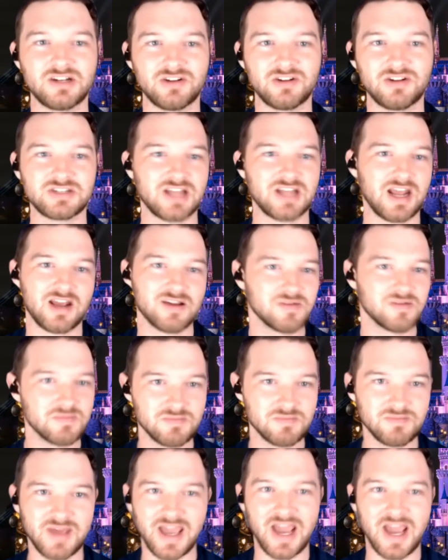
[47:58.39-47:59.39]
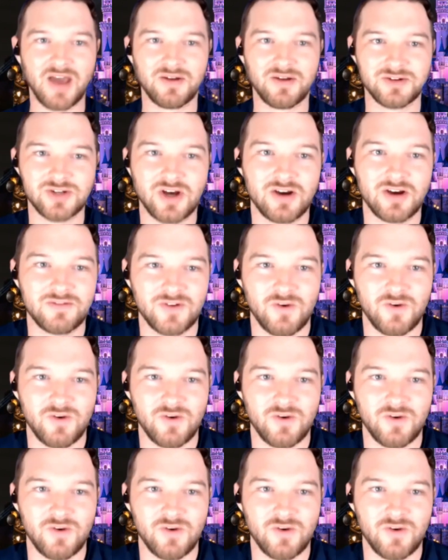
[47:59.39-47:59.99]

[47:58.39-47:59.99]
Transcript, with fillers: and just like hang out and talk for